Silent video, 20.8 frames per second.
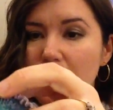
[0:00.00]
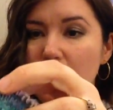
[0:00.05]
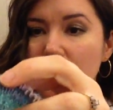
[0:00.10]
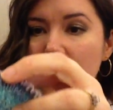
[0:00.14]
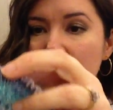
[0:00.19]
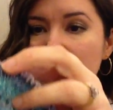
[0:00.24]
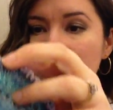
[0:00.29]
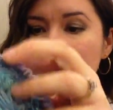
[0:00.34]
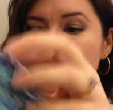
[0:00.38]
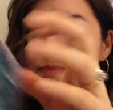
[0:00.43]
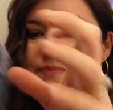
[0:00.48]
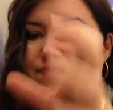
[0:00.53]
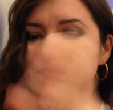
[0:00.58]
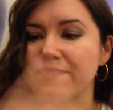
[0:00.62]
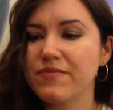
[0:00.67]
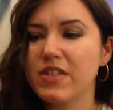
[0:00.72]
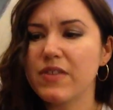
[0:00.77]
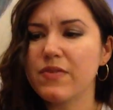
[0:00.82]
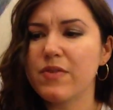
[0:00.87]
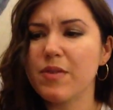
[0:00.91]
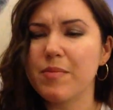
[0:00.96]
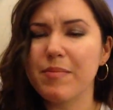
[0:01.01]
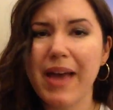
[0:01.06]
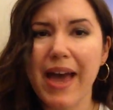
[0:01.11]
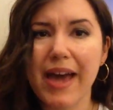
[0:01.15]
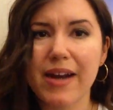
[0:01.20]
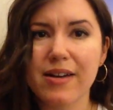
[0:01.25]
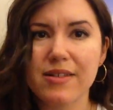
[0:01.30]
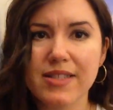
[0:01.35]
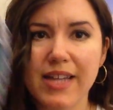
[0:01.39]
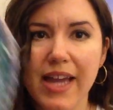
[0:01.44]
or different
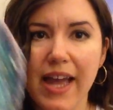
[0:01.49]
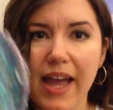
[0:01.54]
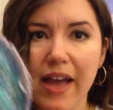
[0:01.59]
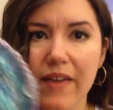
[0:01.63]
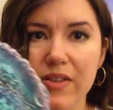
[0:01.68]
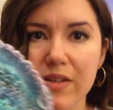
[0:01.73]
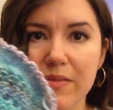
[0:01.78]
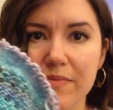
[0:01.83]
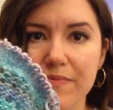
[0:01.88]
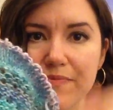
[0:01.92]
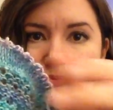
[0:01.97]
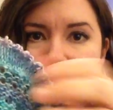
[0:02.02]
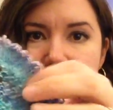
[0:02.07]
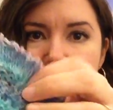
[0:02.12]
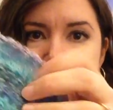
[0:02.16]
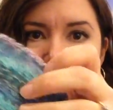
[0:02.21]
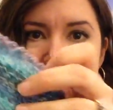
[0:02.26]
patterns I have in